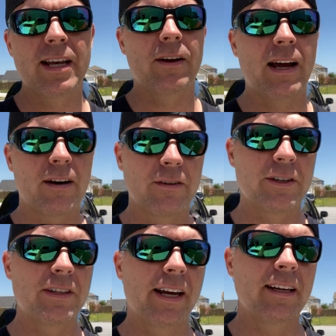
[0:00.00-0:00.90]
Sound, however you
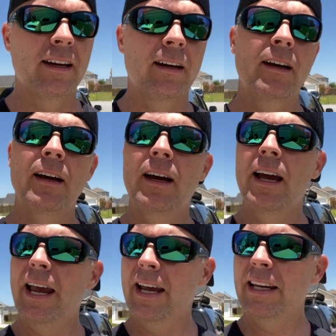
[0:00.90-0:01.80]
say it.
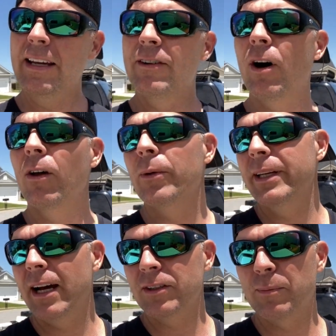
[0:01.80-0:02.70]
And even all the way
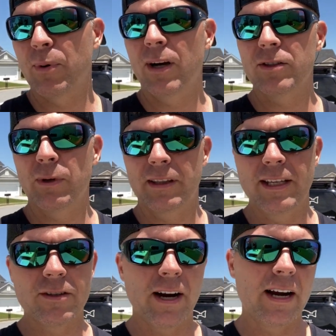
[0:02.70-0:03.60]
down to Brunswick.
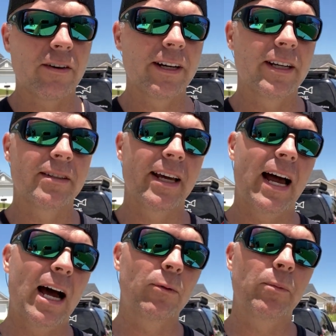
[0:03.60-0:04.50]
These are areas that
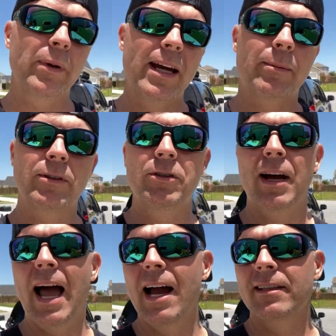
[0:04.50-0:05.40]
I will be able to
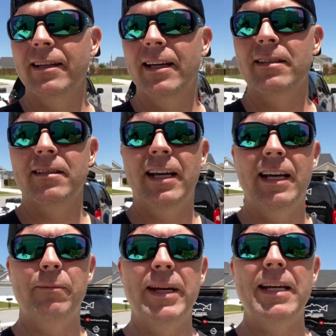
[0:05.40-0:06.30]
access
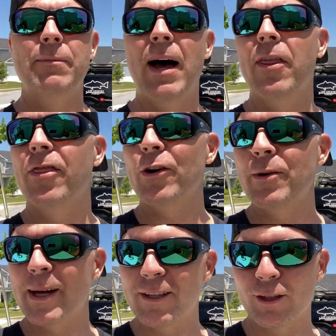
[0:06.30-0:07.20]
and be about
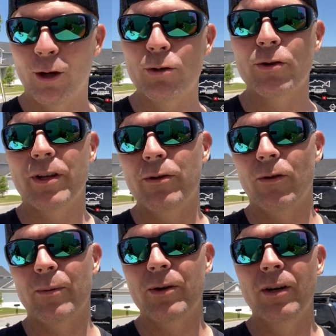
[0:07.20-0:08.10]
30 minutes closer than
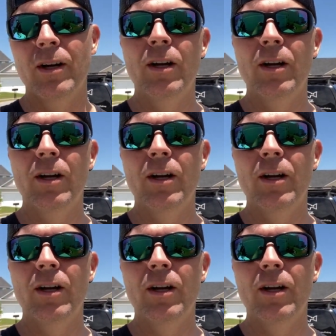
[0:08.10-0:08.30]
normal.